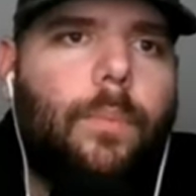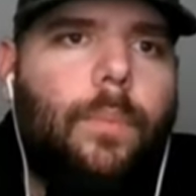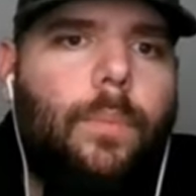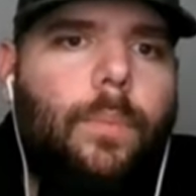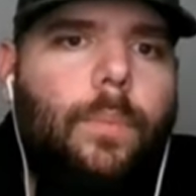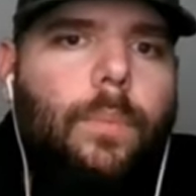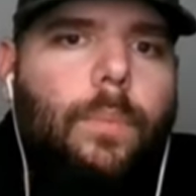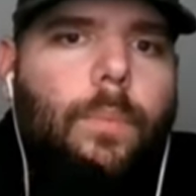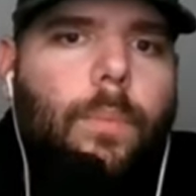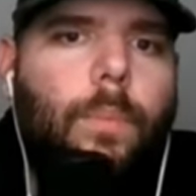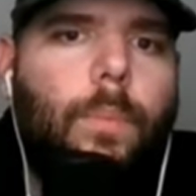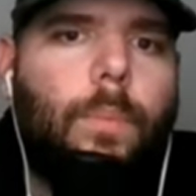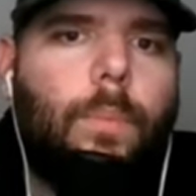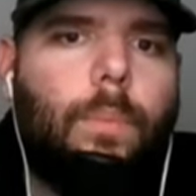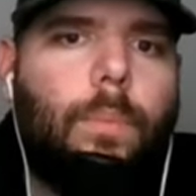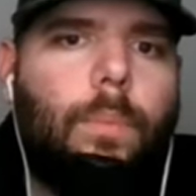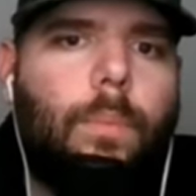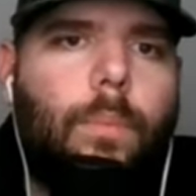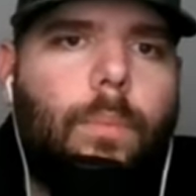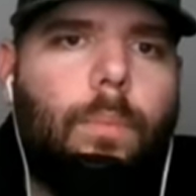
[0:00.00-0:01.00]

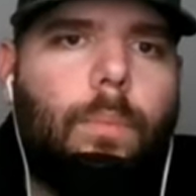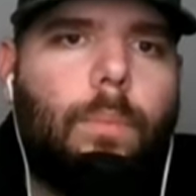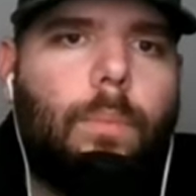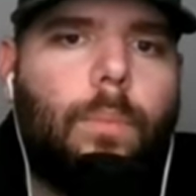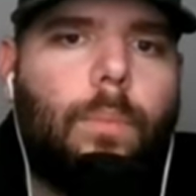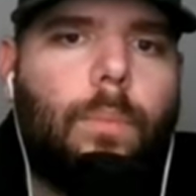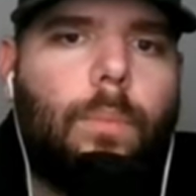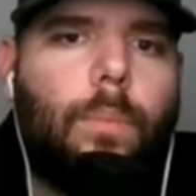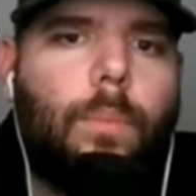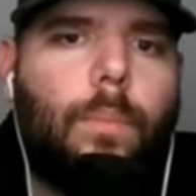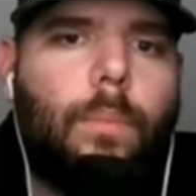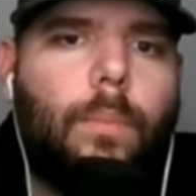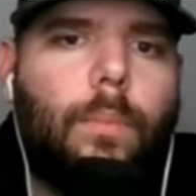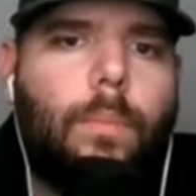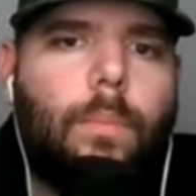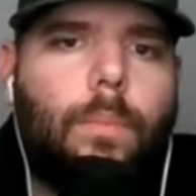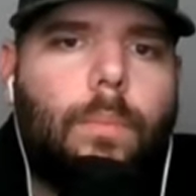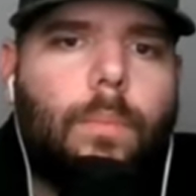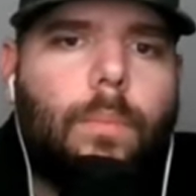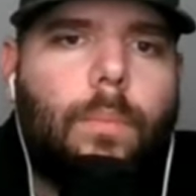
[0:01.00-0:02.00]

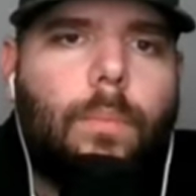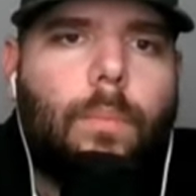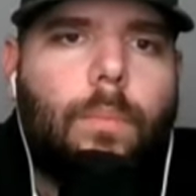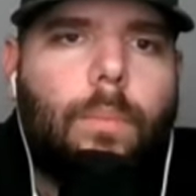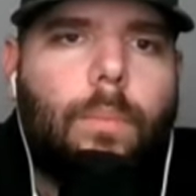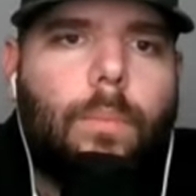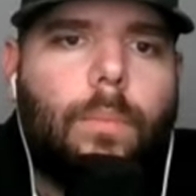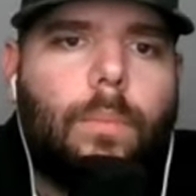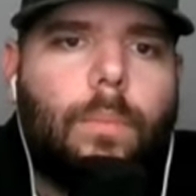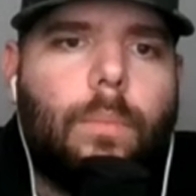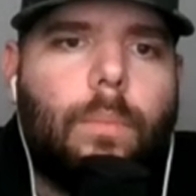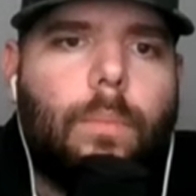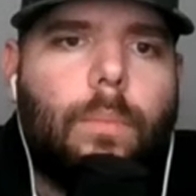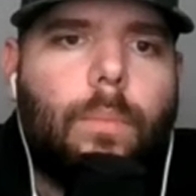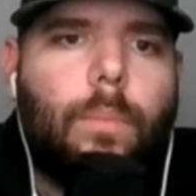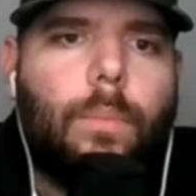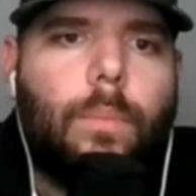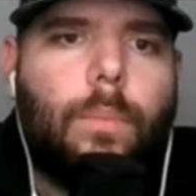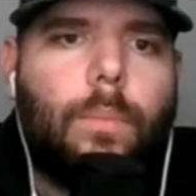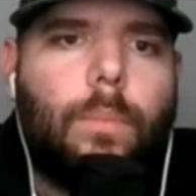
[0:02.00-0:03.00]

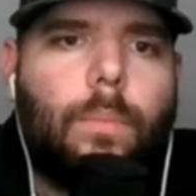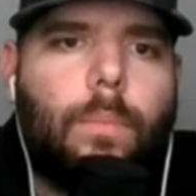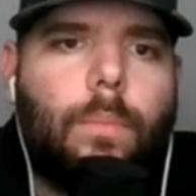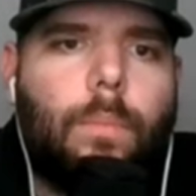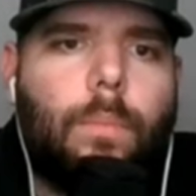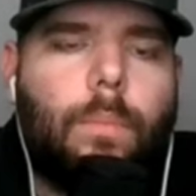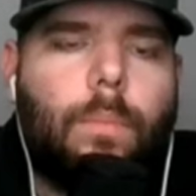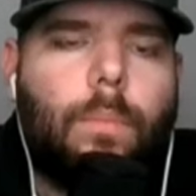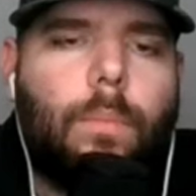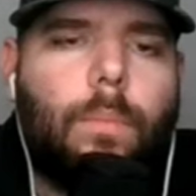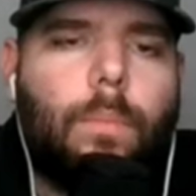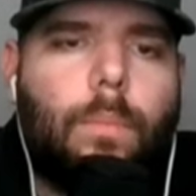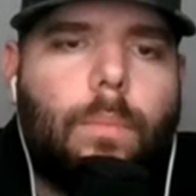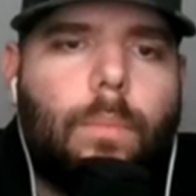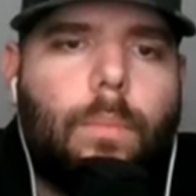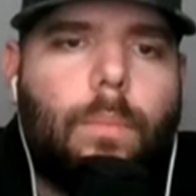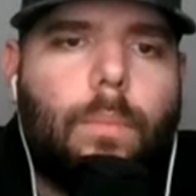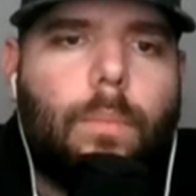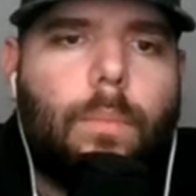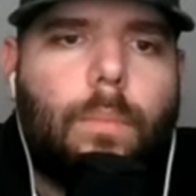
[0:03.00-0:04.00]

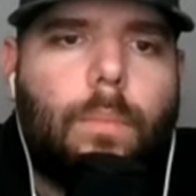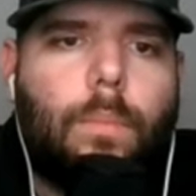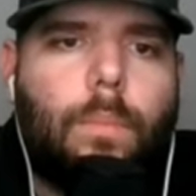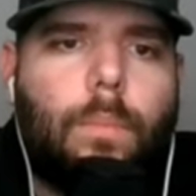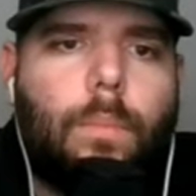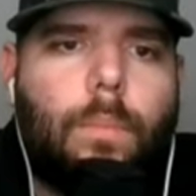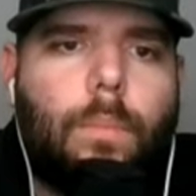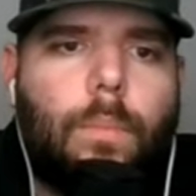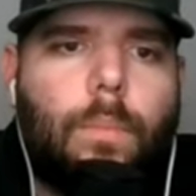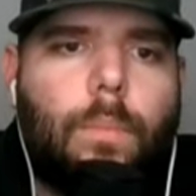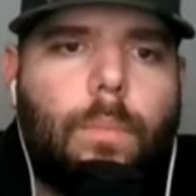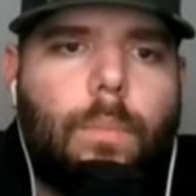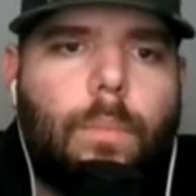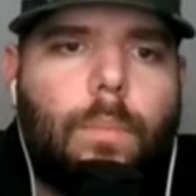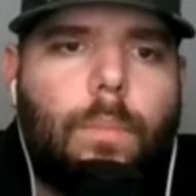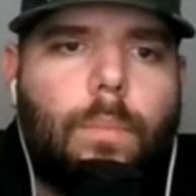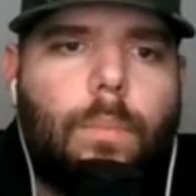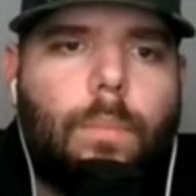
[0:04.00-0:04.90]
(not speaking)